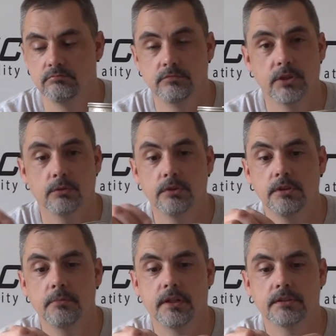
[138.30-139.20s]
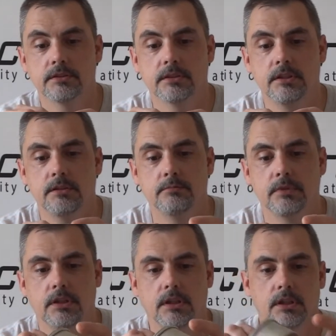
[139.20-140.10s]
they're really about the same.
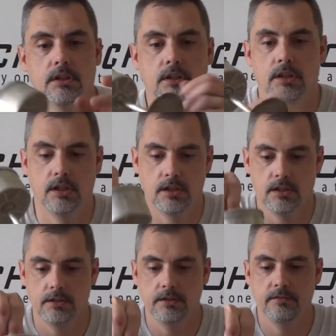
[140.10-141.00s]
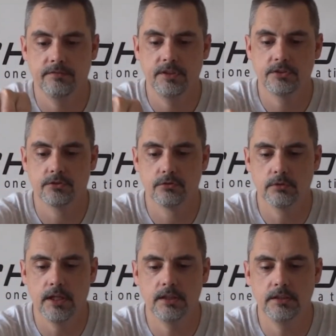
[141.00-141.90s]
It fits
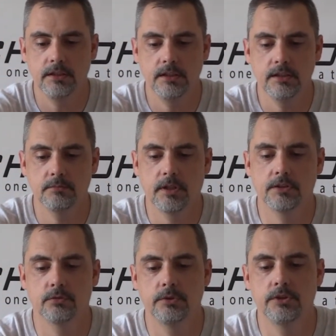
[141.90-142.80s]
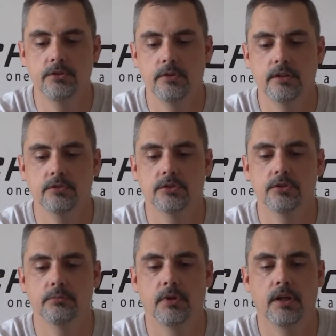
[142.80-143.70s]
directly in my 22-ounce
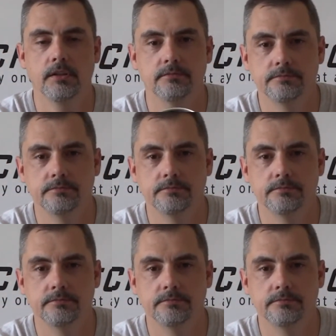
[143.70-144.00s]
cook pot,